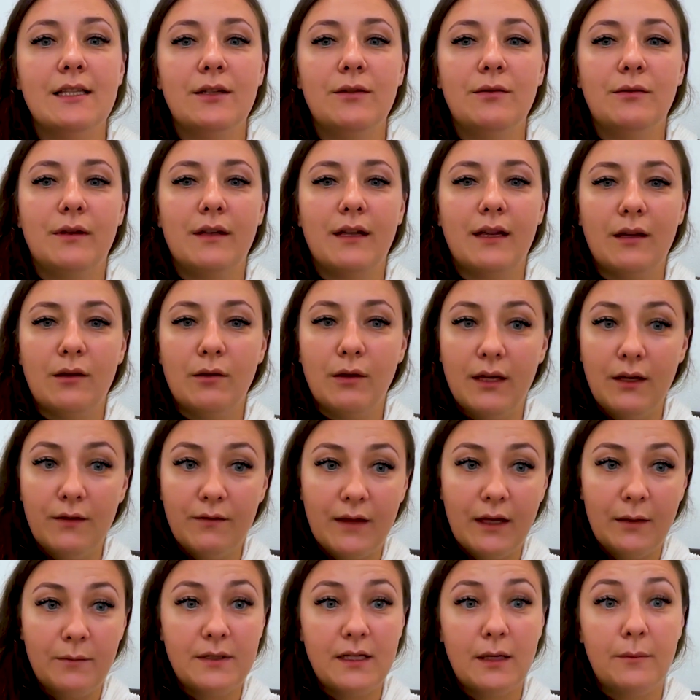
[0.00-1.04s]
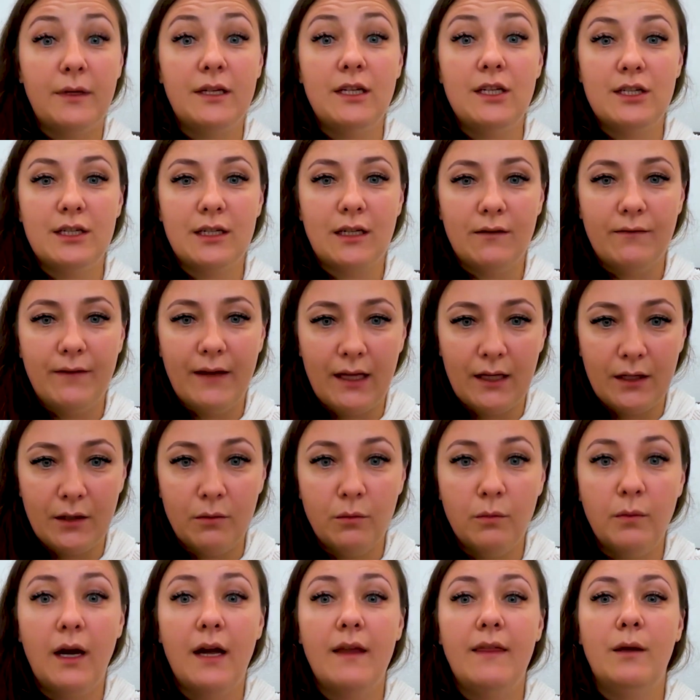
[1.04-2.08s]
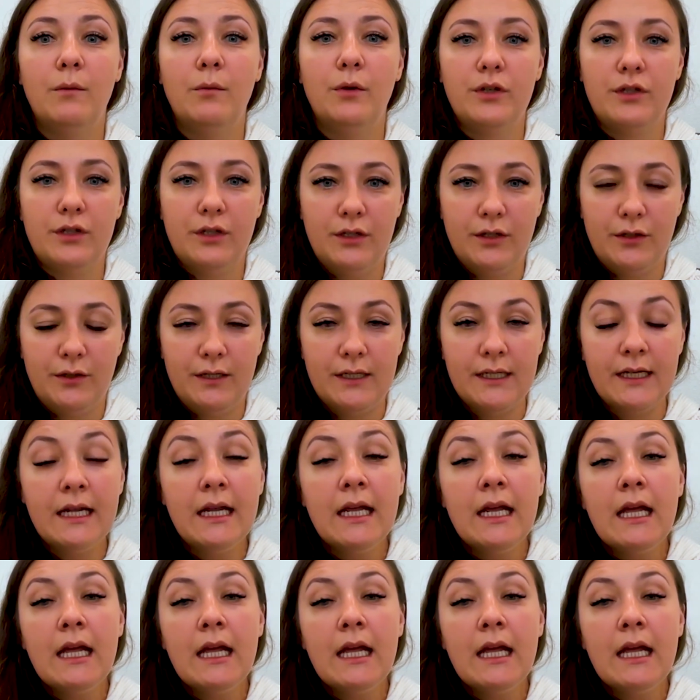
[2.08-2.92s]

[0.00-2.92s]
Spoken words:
you give them some additional value why they want to do it.